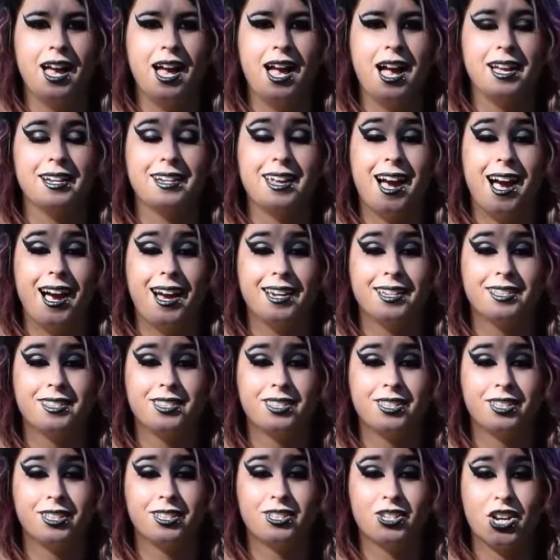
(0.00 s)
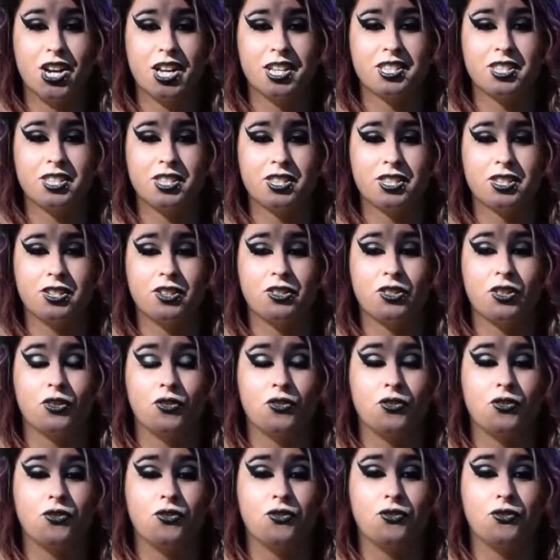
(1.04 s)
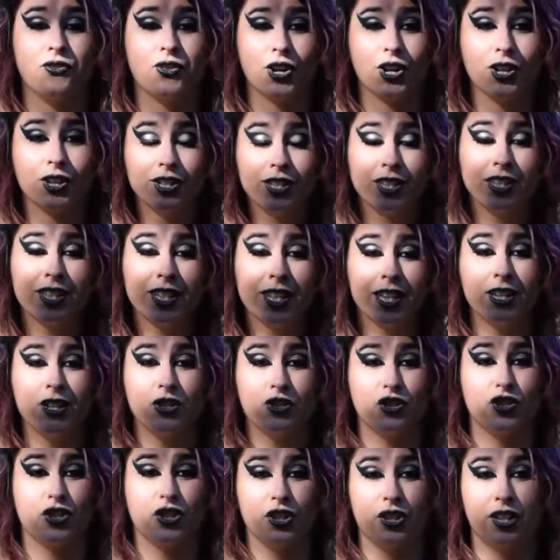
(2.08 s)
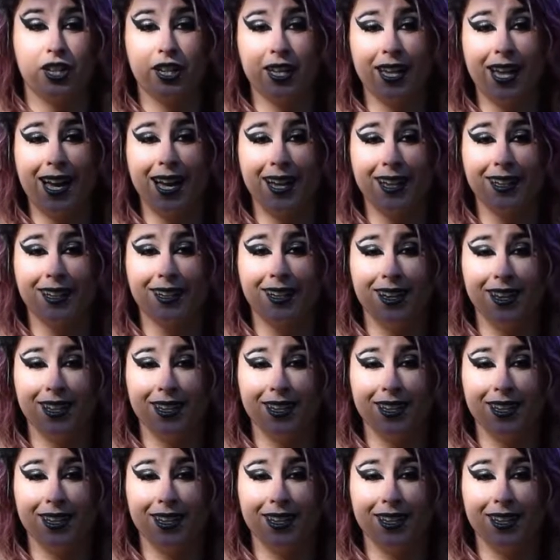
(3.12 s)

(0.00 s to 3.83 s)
And I suggest the first thing you should look at